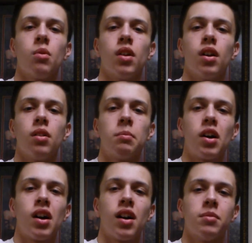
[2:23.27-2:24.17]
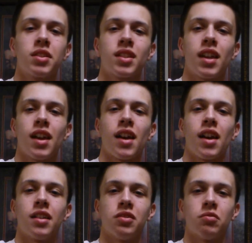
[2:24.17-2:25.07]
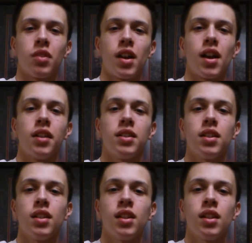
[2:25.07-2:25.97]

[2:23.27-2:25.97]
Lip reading: while mom is getting ready,